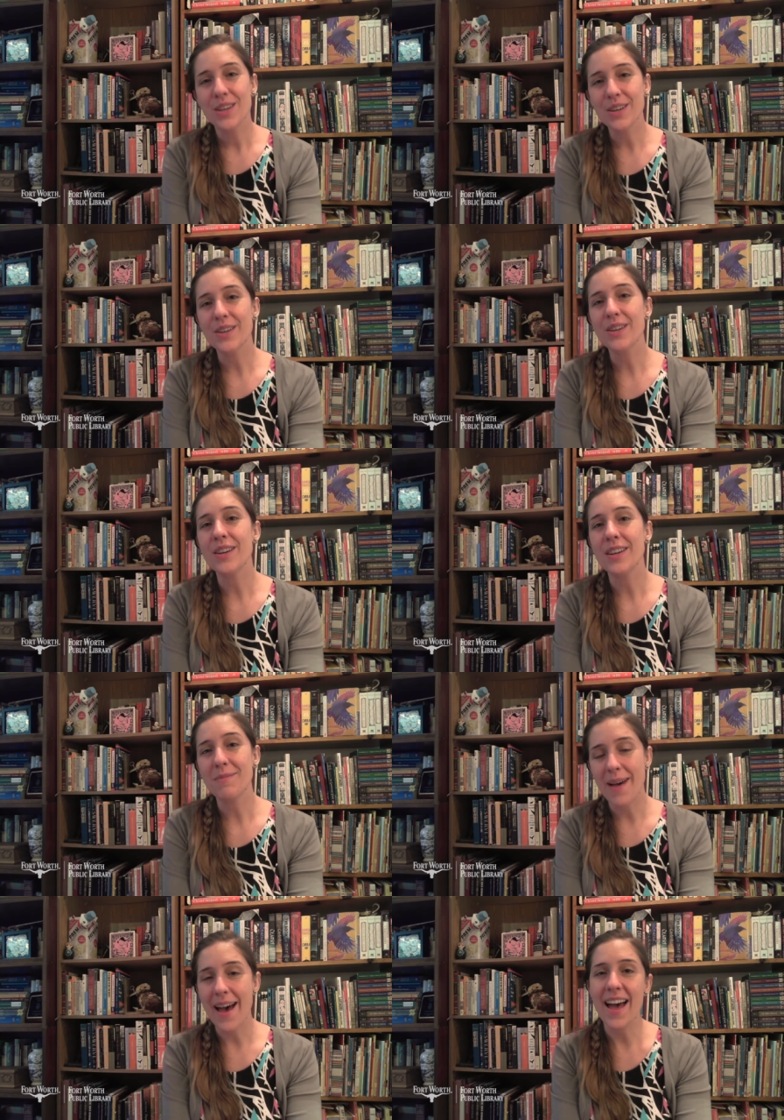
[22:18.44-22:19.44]

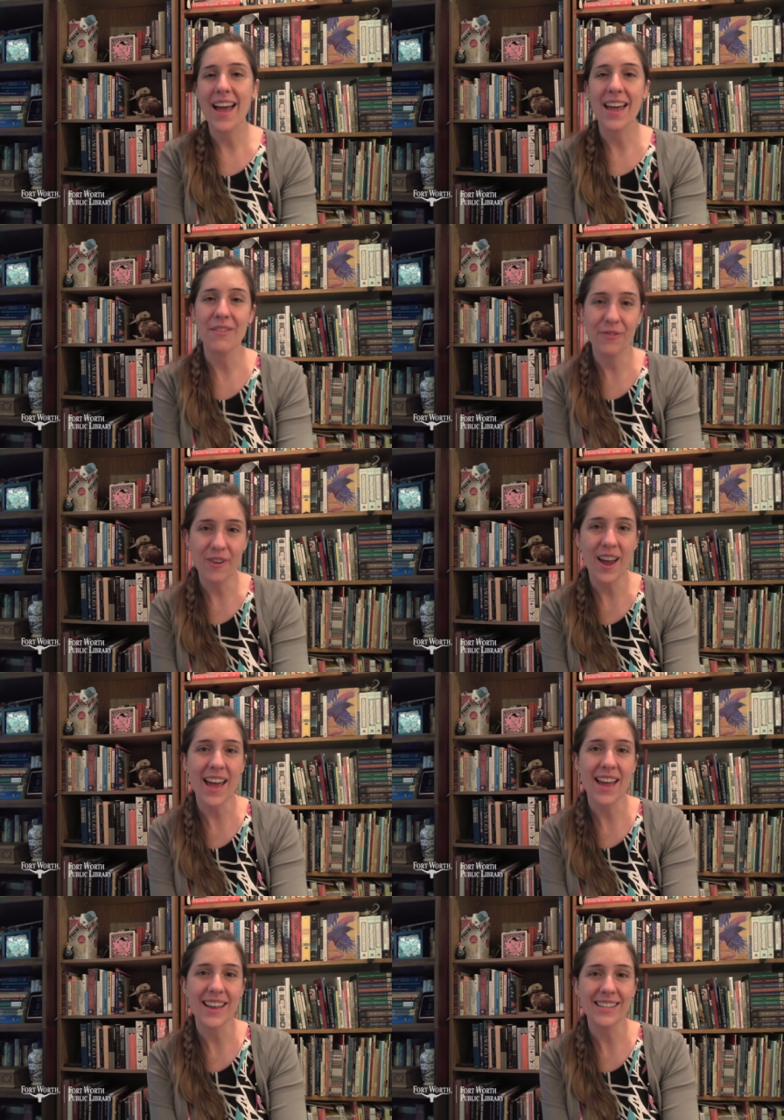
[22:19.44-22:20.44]
Goodbye,
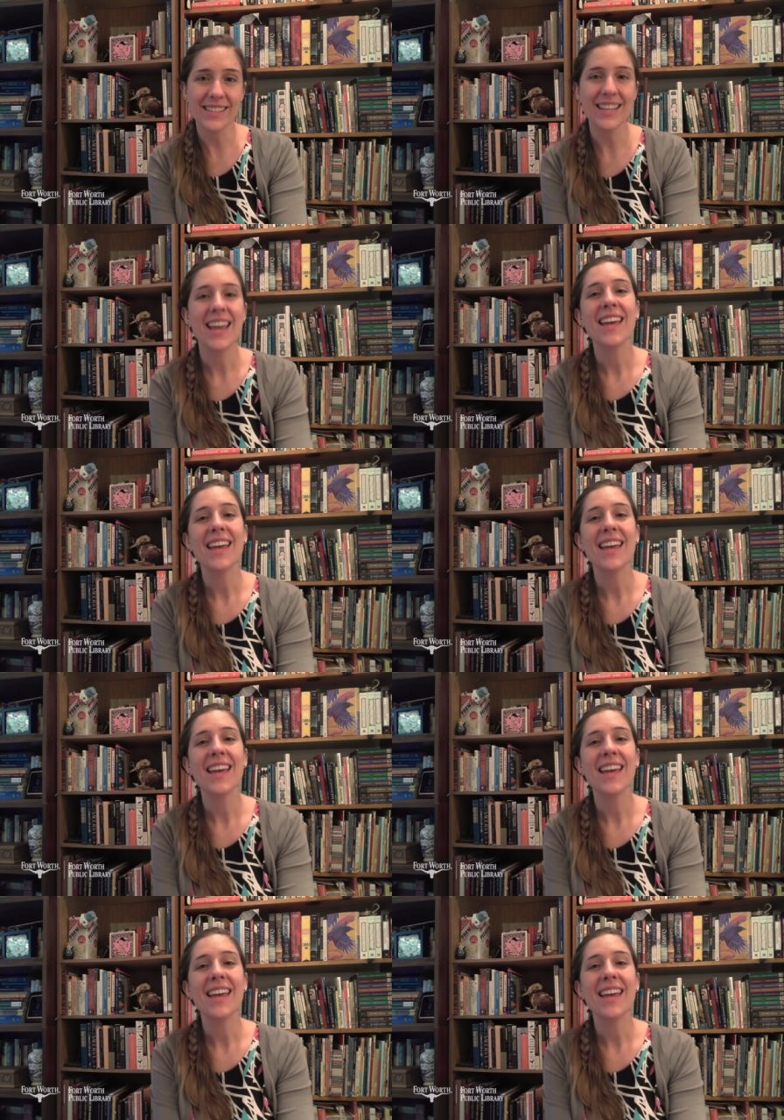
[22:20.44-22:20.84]
friends.